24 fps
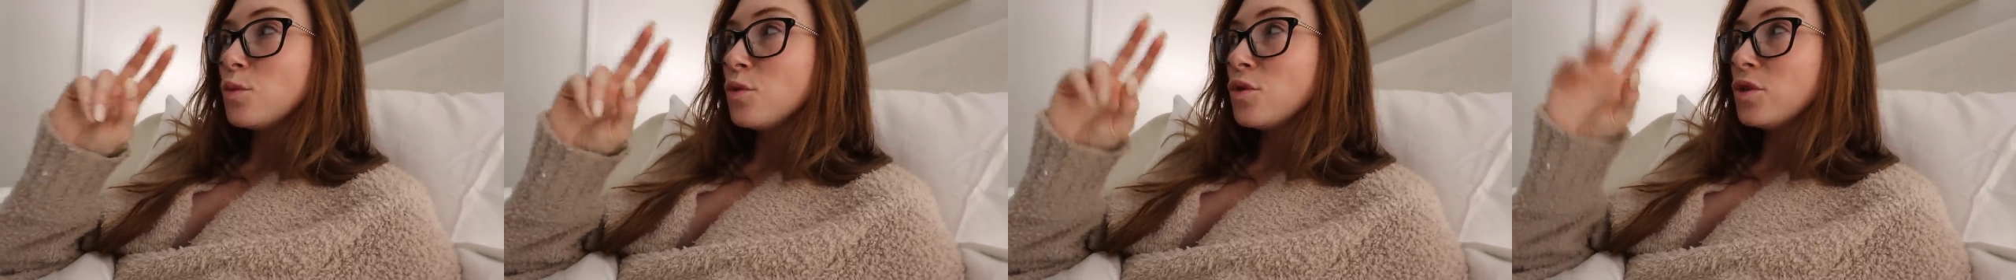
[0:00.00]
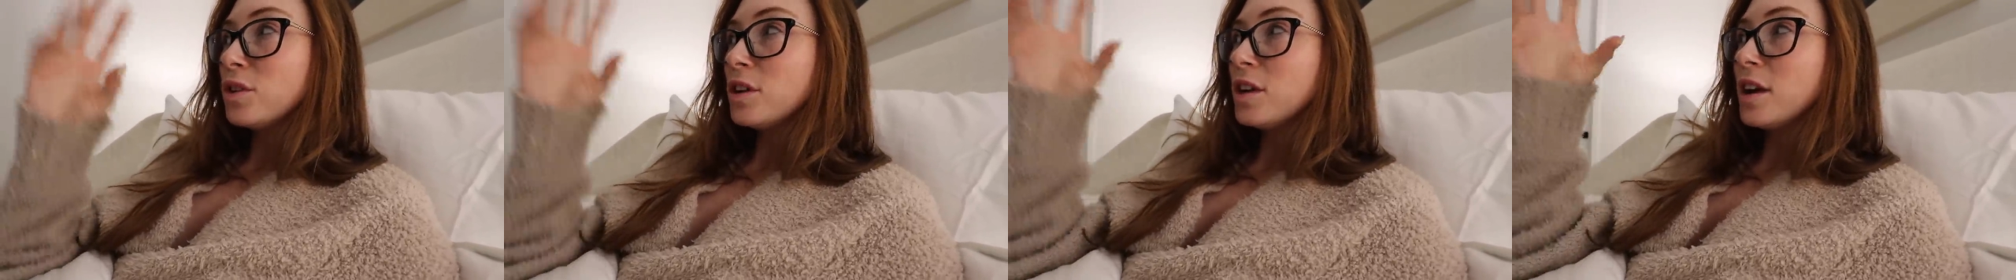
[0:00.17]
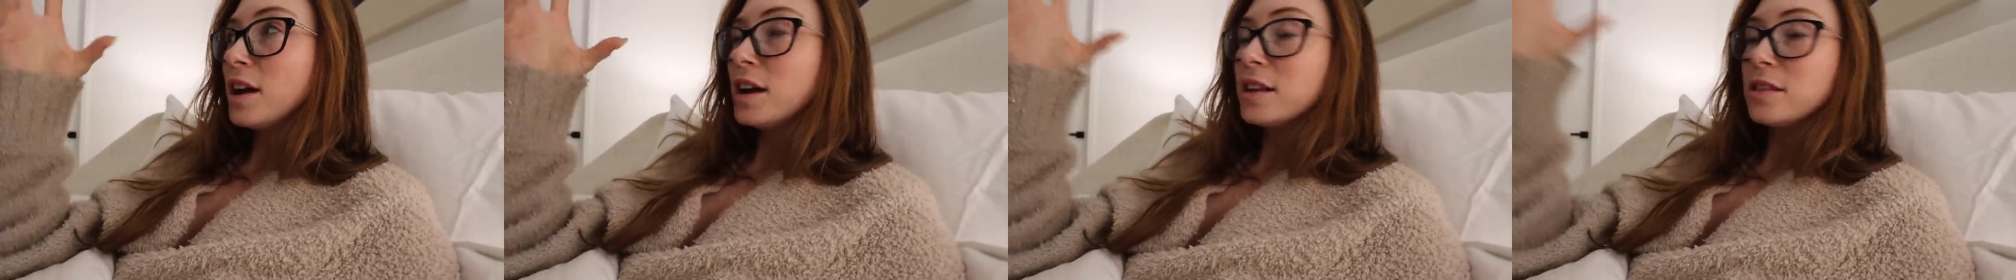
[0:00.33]

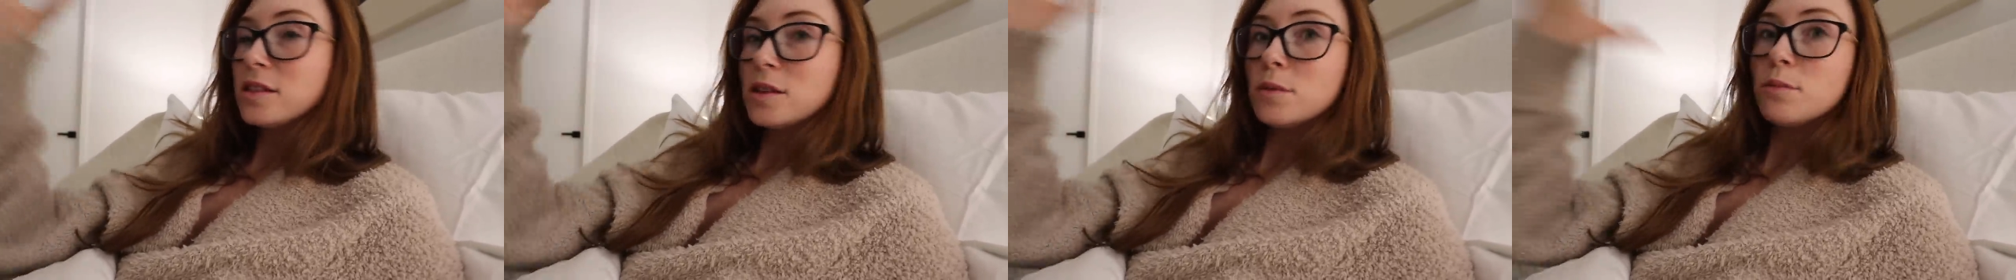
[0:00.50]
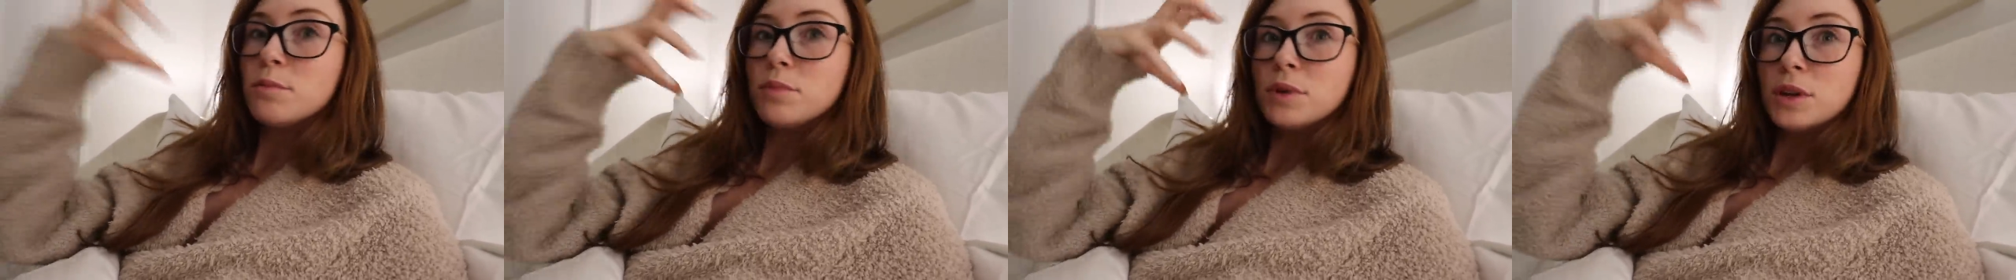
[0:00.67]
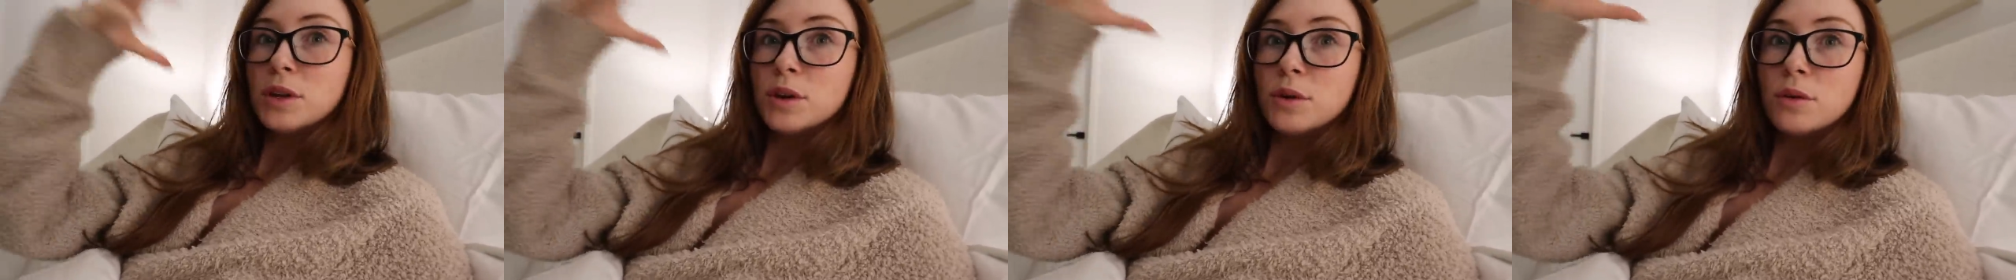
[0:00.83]
One, like the
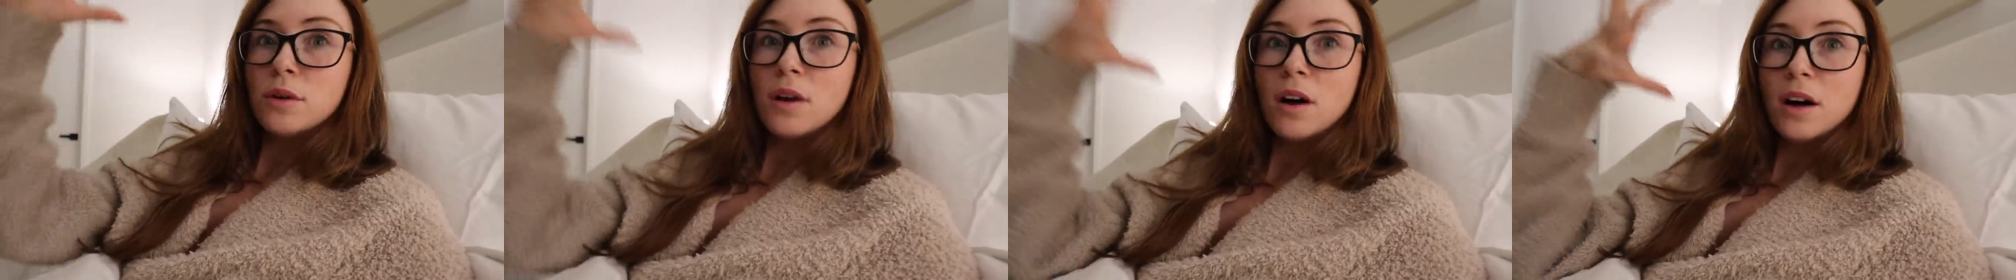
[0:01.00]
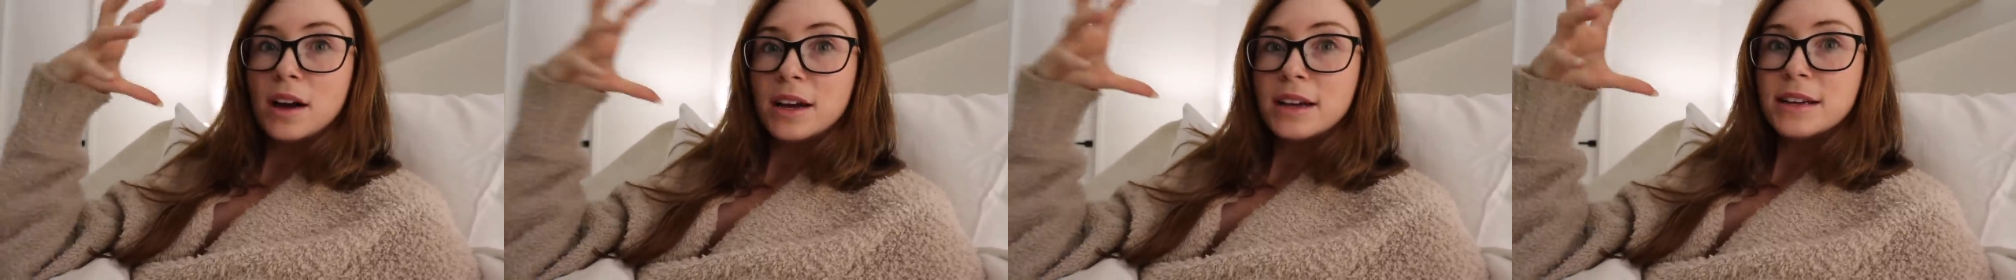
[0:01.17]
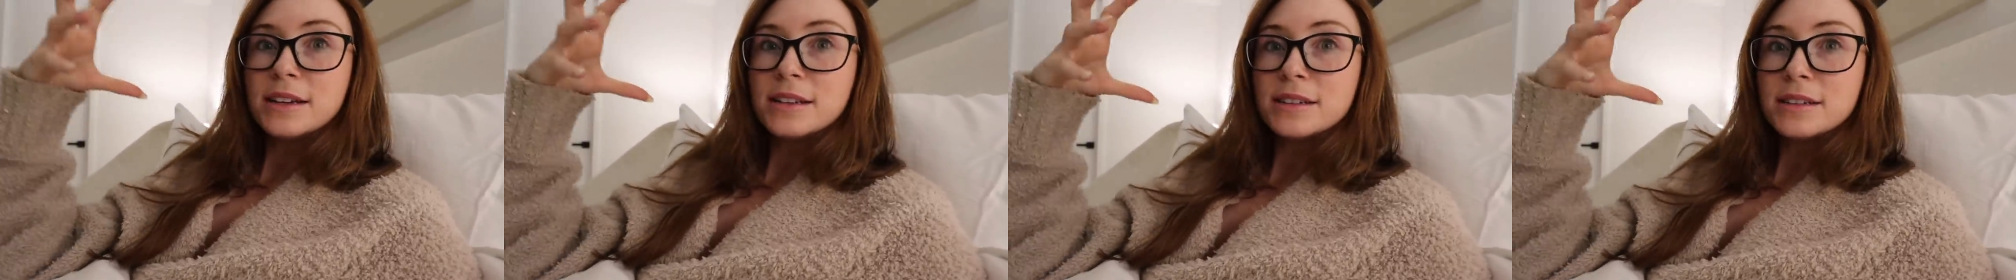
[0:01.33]
blue
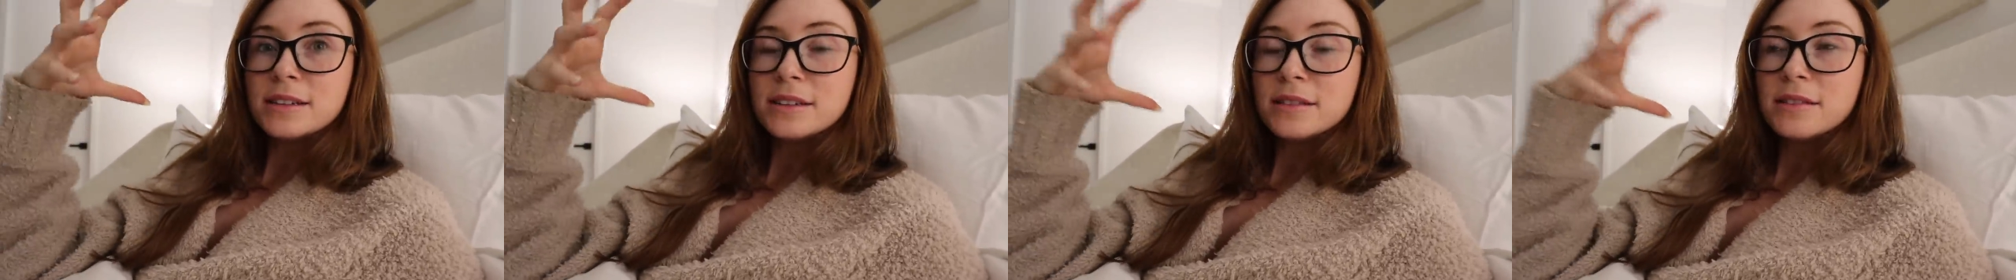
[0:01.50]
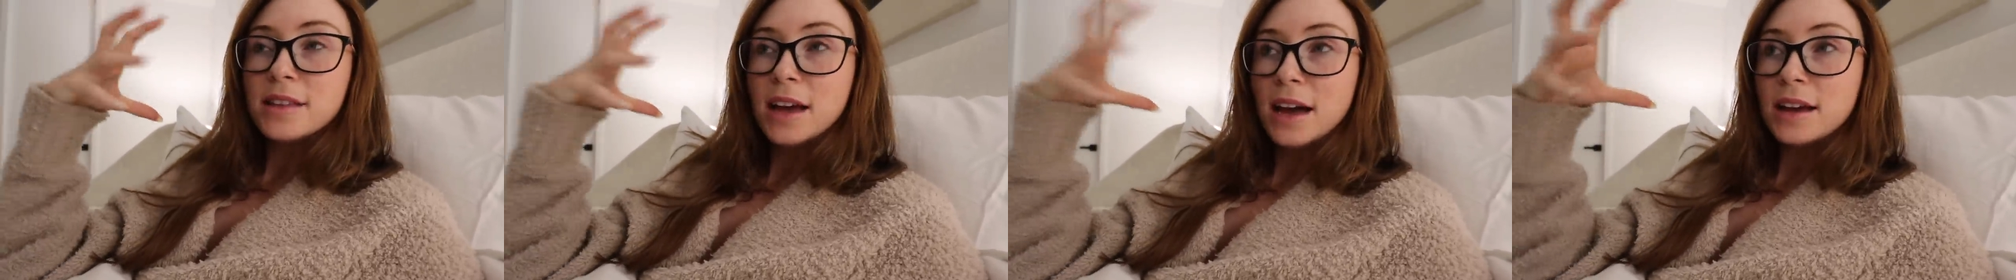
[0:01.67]
light,